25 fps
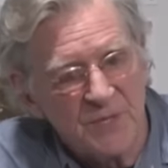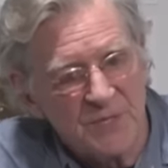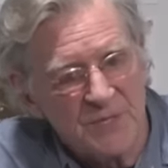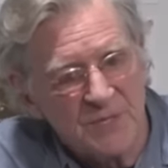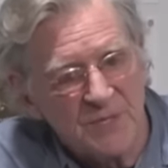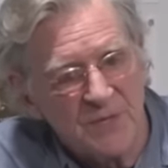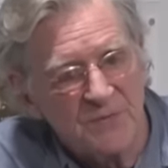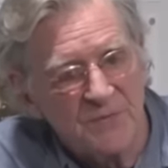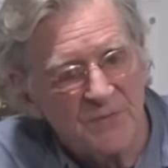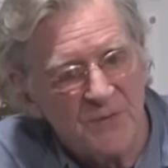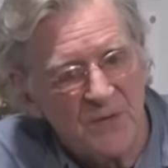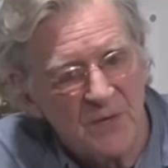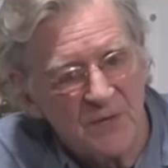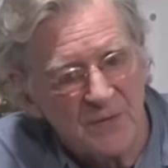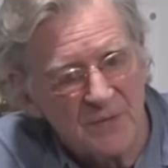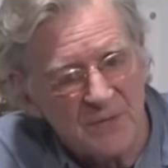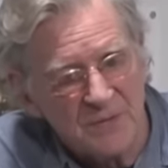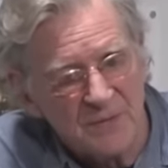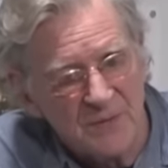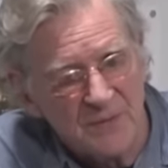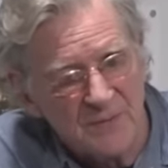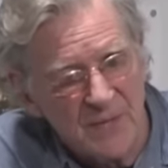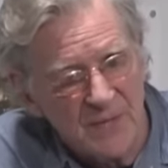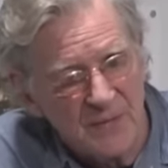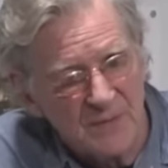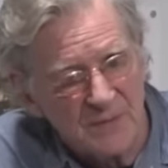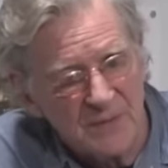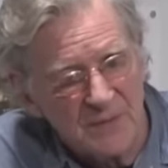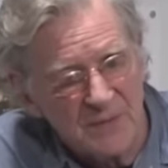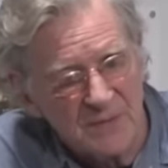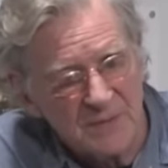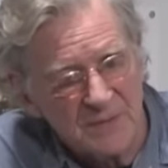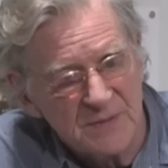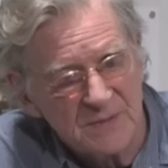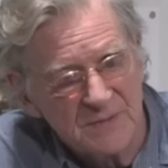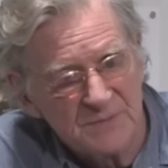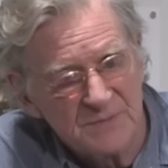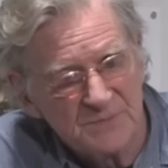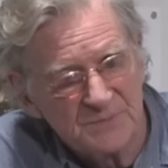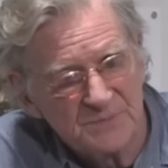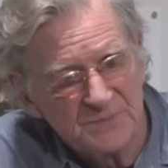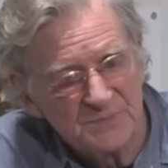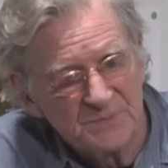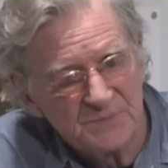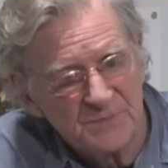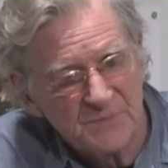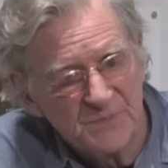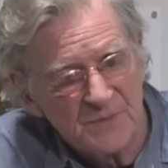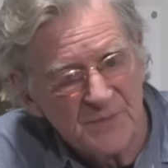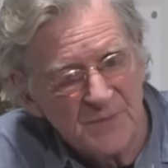in the forest around us,
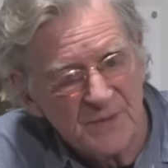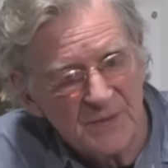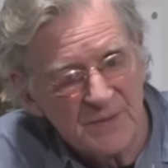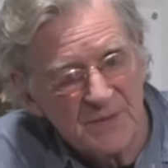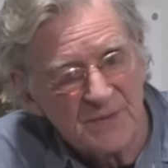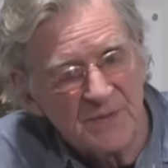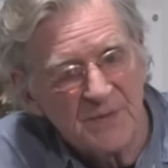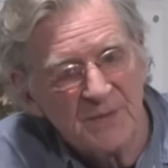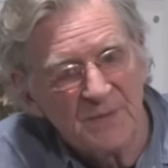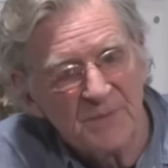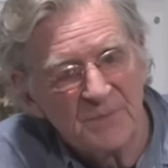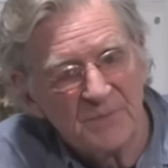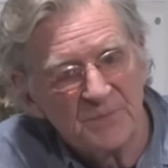he said.